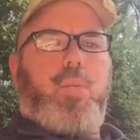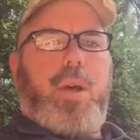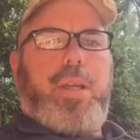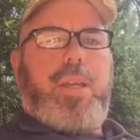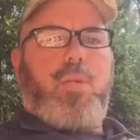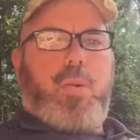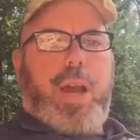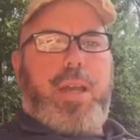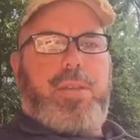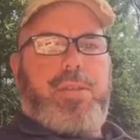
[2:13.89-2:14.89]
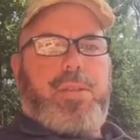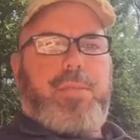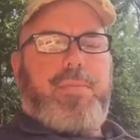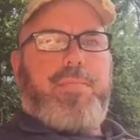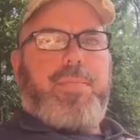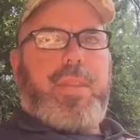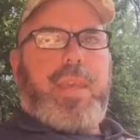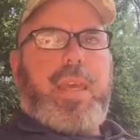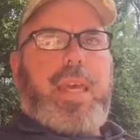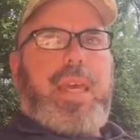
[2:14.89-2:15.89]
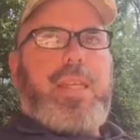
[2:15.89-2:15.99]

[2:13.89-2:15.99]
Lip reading: what he writes,